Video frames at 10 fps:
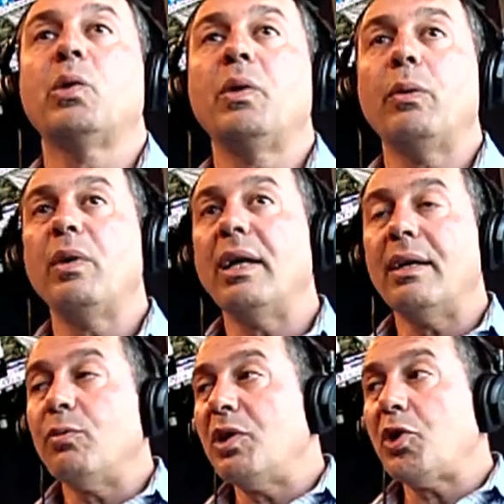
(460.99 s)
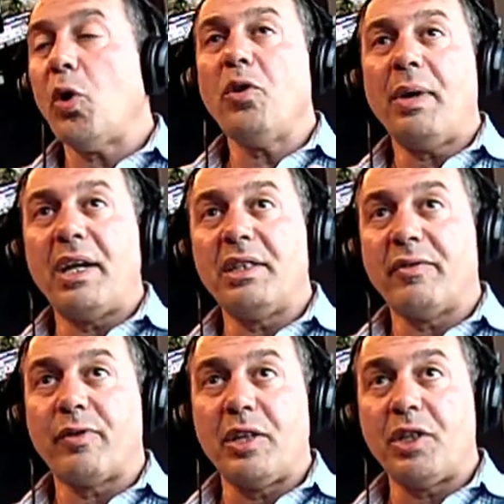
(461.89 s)
So we show them how to
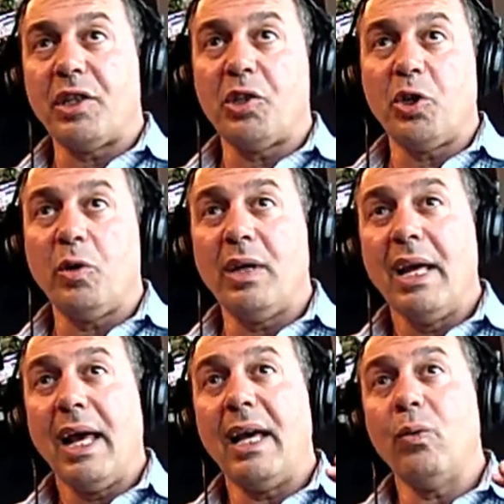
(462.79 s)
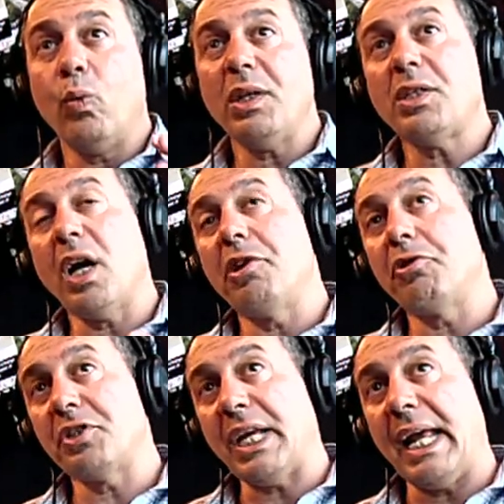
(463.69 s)
differentiate the two and what to
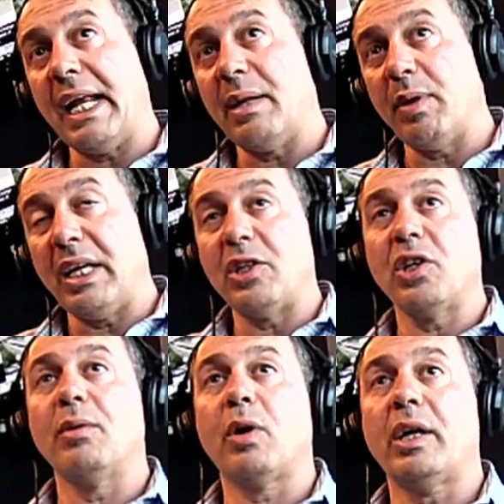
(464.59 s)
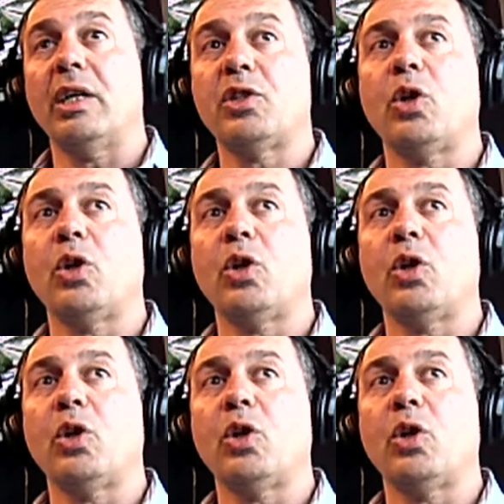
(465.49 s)
understand about each little market.